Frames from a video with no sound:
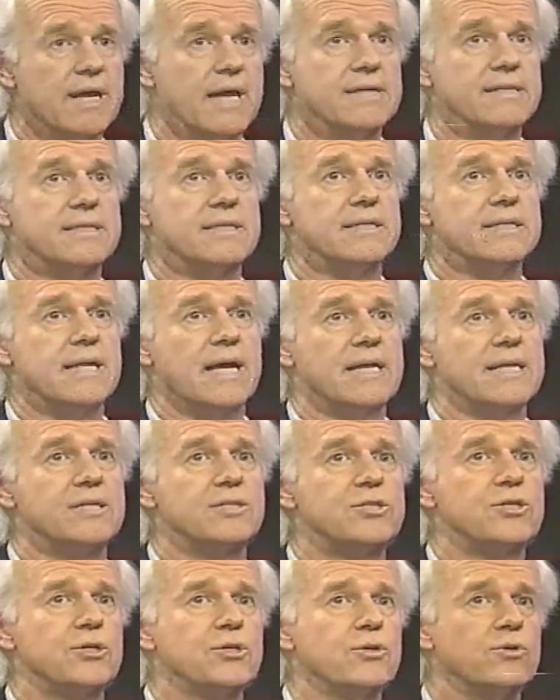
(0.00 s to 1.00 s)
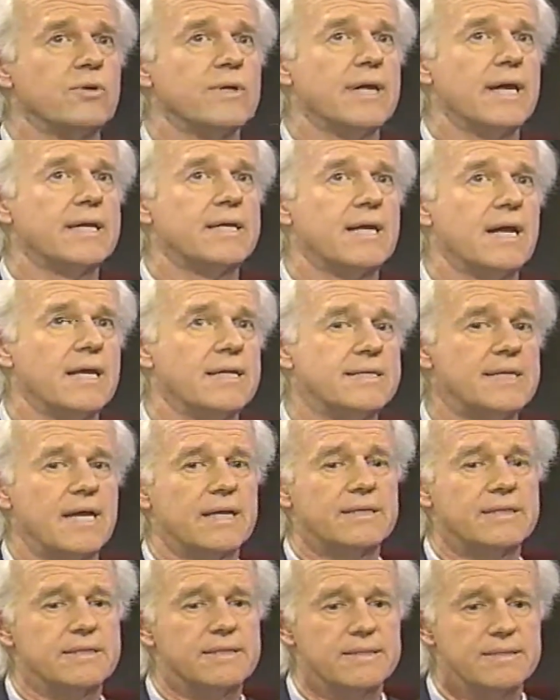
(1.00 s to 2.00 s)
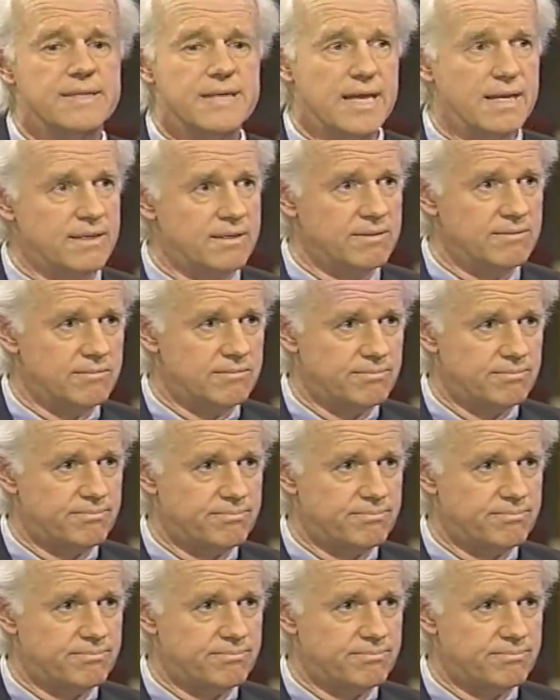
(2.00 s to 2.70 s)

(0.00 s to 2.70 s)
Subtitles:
1992, and I contacted the then